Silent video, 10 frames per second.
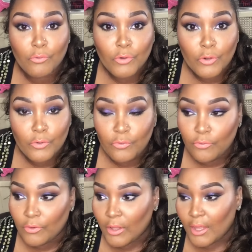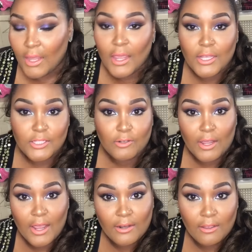roof. And so they
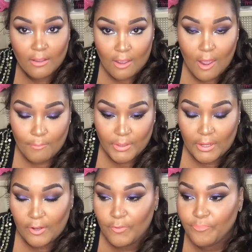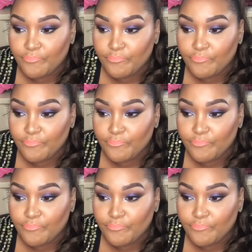had to calm me down.